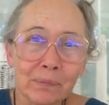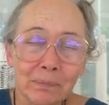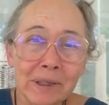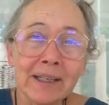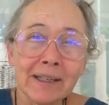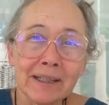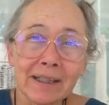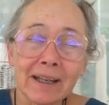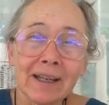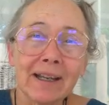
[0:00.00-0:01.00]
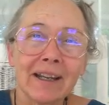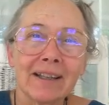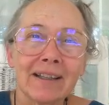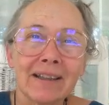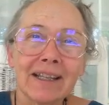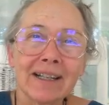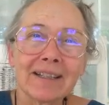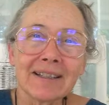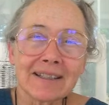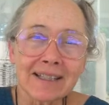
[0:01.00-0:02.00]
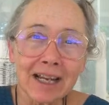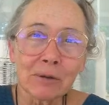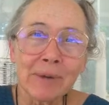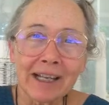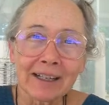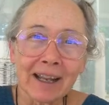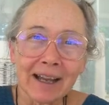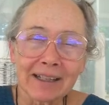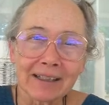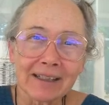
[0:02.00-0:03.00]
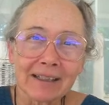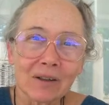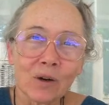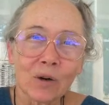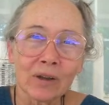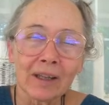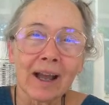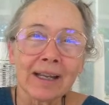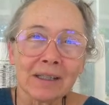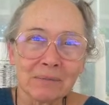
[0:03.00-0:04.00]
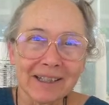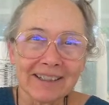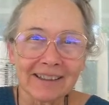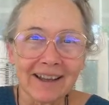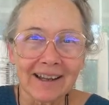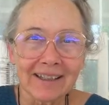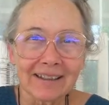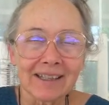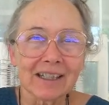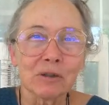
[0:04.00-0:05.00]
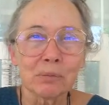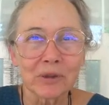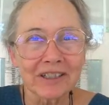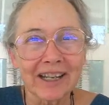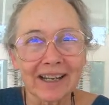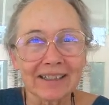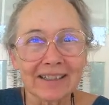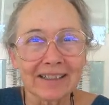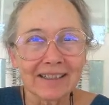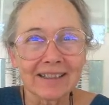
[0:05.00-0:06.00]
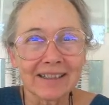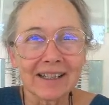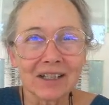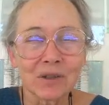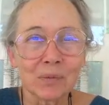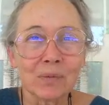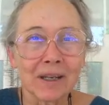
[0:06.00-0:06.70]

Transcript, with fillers: being that is Sekhmet-like or lion being-like, that can protect as